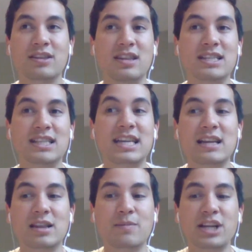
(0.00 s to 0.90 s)

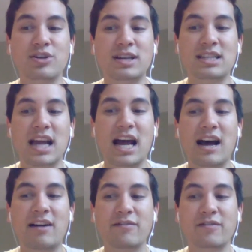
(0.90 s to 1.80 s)
The Patriots
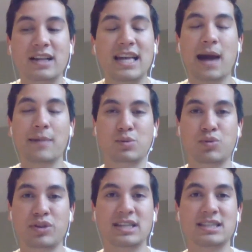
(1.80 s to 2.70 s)
have kept
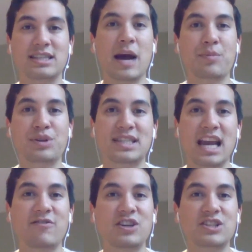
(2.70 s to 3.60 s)
these depth
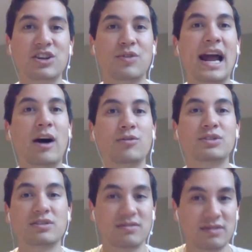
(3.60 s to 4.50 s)
safeties
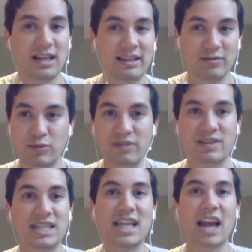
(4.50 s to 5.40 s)
around. We've
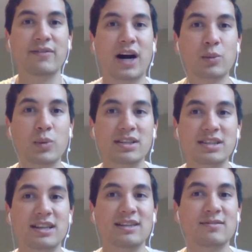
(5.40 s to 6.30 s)
seen Tavon
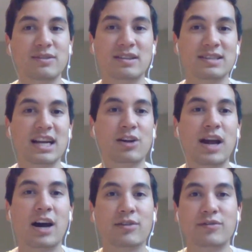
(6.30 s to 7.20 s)
Wilson stick
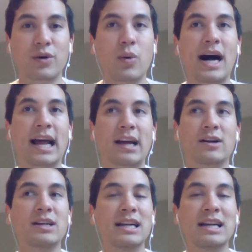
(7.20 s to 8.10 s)
around for a
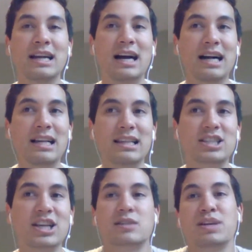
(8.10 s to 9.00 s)
while
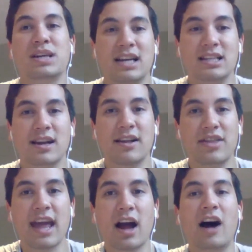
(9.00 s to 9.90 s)
just because
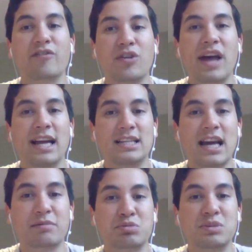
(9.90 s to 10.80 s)
they offer that
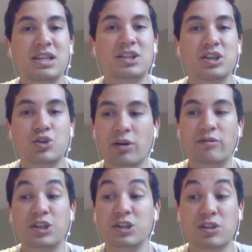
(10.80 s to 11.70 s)
depth position. Jordan
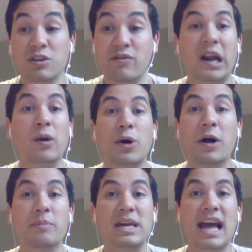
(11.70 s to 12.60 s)
Richards could very
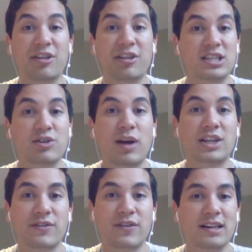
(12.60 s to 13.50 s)
well be a healthy
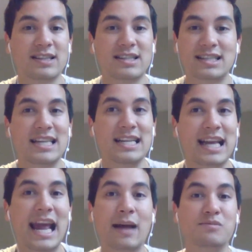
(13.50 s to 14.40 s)
scratch for all
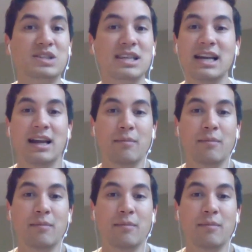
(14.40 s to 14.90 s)
16 games,